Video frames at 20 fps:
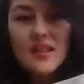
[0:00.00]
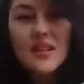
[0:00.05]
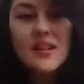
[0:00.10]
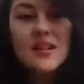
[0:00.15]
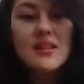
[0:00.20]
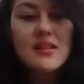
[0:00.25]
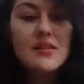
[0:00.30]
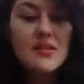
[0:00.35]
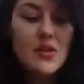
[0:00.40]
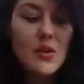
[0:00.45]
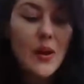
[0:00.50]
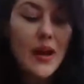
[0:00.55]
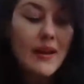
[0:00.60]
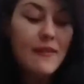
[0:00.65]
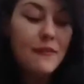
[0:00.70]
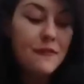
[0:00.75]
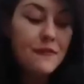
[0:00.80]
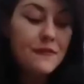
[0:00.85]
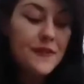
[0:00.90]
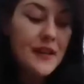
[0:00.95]
So I
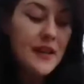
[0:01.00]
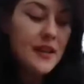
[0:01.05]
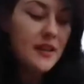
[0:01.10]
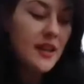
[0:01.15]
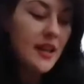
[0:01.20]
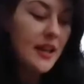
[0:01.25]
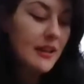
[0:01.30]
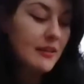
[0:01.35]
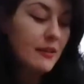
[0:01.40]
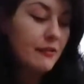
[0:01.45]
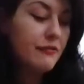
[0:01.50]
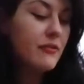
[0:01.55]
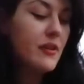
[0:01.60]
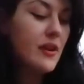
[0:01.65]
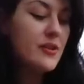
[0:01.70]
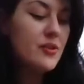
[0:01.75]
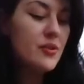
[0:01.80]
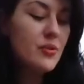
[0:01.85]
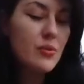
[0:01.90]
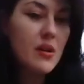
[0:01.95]
feel like the front
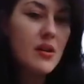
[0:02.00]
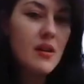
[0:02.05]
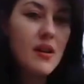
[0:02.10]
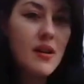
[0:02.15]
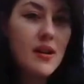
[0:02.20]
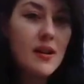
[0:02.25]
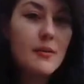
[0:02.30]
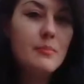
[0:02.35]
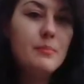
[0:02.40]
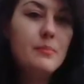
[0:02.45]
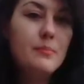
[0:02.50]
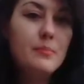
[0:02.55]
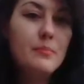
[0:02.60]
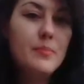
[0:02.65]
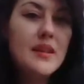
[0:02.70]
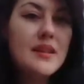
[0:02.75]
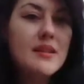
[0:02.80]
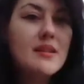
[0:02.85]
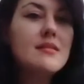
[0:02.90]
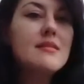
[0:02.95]
doorknob,
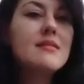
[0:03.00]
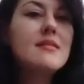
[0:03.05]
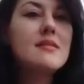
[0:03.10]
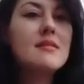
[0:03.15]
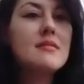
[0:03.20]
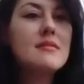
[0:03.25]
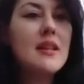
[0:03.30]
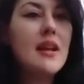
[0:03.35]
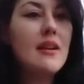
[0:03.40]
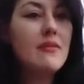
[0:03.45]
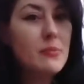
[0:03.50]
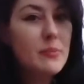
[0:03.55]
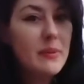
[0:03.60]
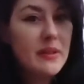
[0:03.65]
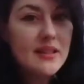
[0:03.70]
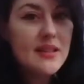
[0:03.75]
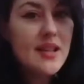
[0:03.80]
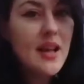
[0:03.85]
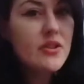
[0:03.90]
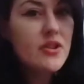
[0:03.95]
because everybody
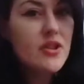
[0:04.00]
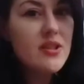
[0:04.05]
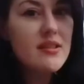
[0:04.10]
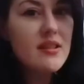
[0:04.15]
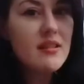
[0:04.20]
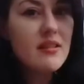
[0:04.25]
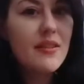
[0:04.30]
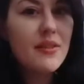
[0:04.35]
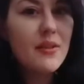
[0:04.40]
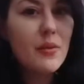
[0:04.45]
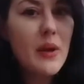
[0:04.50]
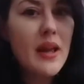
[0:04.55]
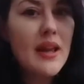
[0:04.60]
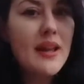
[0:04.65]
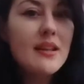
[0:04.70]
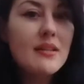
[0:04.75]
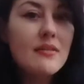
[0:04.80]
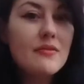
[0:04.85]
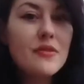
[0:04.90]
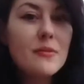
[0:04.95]
touches it on the way
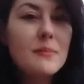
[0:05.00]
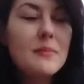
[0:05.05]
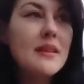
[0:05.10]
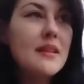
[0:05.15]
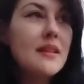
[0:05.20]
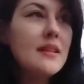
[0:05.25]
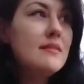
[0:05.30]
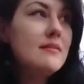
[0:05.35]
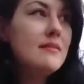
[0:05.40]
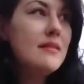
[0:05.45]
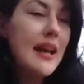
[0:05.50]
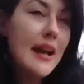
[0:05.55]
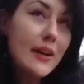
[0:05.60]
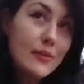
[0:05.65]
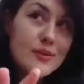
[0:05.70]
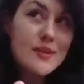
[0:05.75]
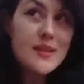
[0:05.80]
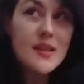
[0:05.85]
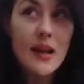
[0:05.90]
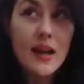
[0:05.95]
in from the
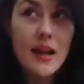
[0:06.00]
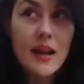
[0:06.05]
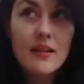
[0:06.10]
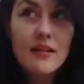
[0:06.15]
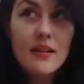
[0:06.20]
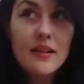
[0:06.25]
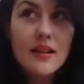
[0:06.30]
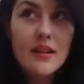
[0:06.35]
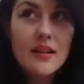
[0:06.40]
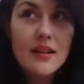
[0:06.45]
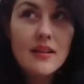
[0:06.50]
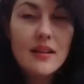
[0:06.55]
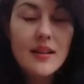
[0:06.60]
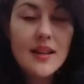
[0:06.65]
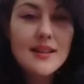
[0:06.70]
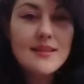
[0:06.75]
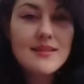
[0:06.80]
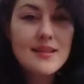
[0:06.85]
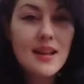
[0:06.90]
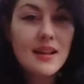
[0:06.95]
outside,
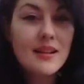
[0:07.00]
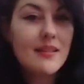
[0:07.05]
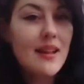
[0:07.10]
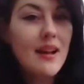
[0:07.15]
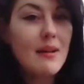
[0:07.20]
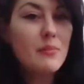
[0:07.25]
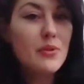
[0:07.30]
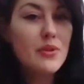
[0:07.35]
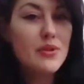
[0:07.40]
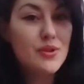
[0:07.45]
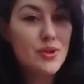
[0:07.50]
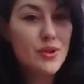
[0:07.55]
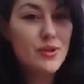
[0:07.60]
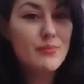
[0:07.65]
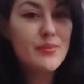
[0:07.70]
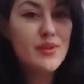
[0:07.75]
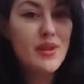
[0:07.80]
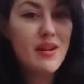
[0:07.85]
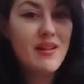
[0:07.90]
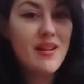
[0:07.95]
it's got a lot more germs
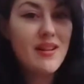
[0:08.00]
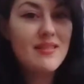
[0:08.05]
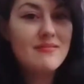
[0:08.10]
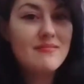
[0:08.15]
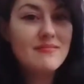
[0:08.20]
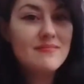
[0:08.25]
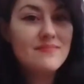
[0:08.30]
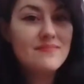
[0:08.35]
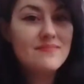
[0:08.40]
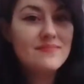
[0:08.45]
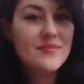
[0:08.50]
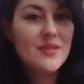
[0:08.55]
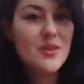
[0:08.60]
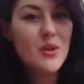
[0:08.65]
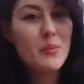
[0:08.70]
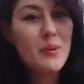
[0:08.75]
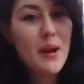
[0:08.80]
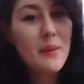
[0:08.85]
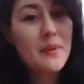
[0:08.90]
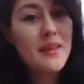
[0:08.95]
on it. So I
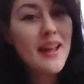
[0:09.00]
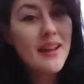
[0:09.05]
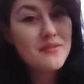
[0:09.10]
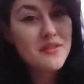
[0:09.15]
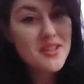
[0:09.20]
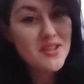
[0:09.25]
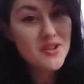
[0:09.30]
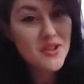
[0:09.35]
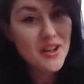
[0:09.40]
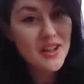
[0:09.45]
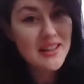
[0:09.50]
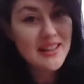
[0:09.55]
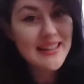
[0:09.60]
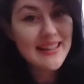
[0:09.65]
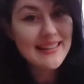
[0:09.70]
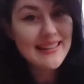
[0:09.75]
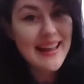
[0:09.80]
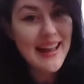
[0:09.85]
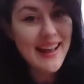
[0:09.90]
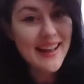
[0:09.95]
probably have to start cleaning
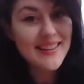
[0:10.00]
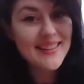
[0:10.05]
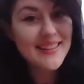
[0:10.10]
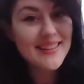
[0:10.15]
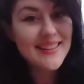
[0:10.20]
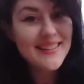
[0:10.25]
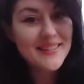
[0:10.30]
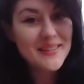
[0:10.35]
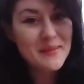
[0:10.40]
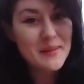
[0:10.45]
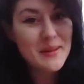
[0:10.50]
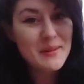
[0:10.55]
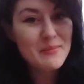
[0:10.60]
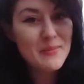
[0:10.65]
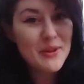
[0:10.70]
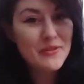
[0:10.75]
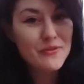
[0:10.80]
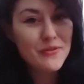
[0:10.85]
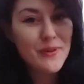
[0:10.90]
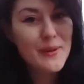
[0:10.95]
that a little bit more
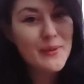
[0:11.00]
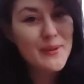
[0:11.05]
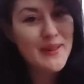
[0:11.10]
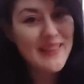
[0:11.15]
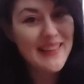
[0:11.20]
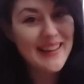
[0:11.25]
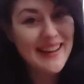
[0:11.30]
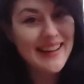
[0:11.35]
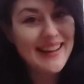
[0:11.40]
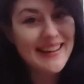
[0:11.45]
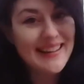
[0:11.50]
frequently.